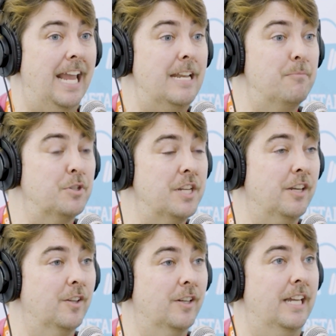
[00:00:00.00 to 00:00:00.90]
in
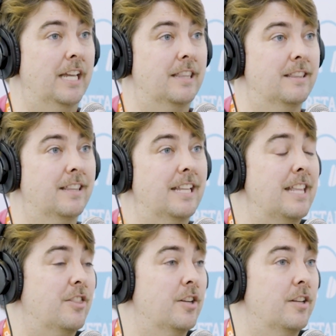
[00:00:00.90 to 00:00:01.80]
particular,
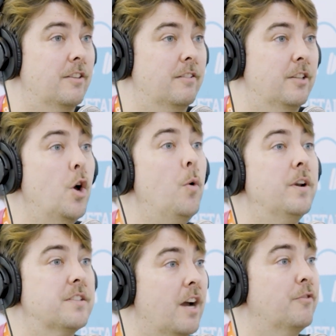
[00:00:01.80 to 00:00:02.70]
no one
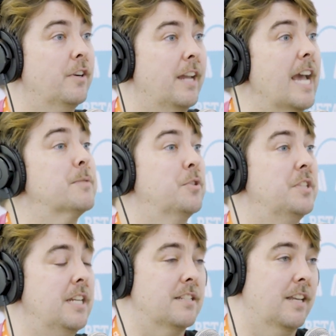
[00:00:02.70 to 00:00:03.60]
is offering
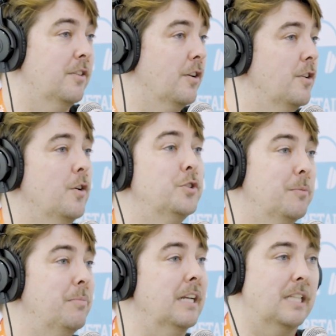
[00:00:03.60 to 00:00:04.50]
expertise. Like there are no
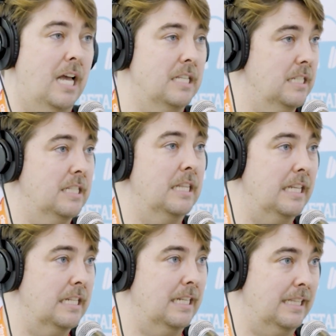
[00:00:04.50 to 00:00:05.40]
shipping classes and
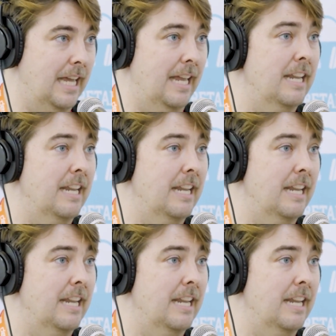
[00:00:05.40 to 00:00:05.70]
things like that.